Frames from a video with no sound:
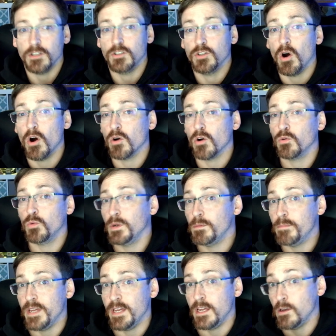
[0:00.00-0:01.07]
Dog
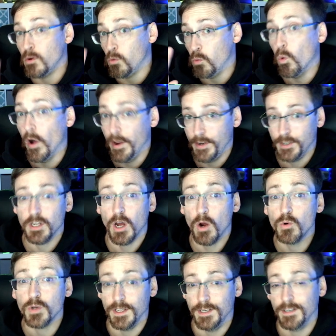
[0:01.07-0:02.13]
would be 1
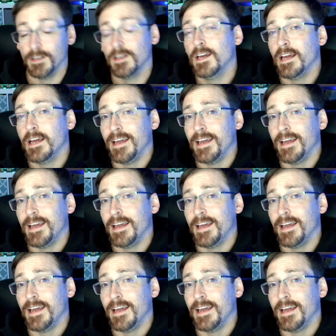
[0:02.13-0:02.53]
token.